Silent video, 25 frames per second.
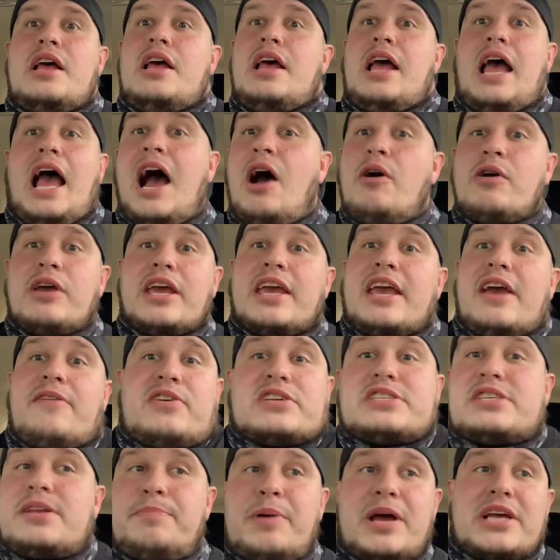How he give
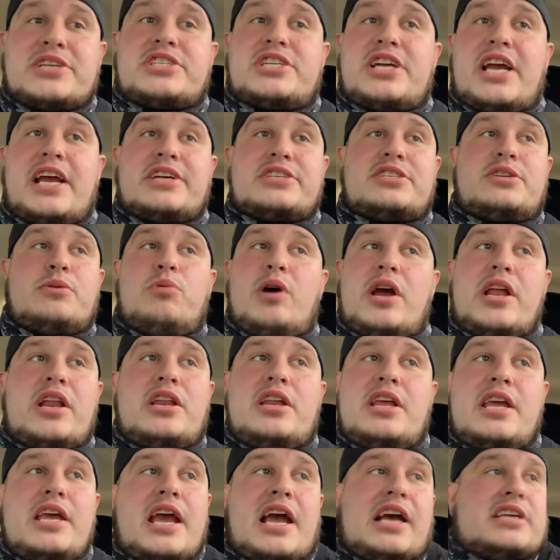us the best chance to win and
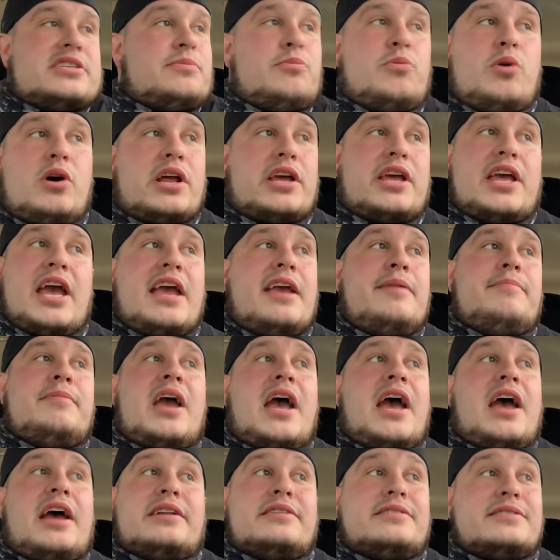he hasn't won a game
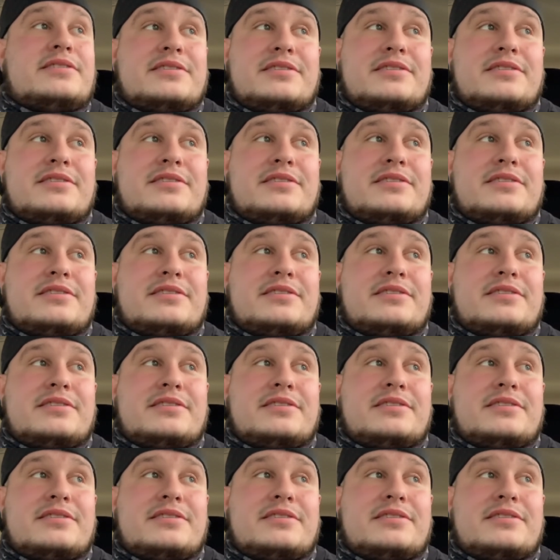yet?